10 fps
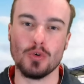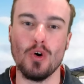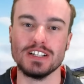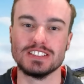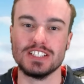
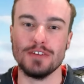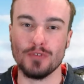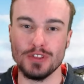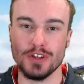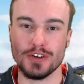Quite a
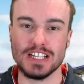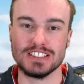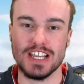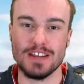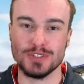different looking
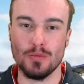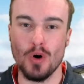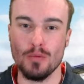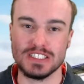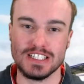team to
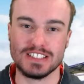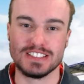what we did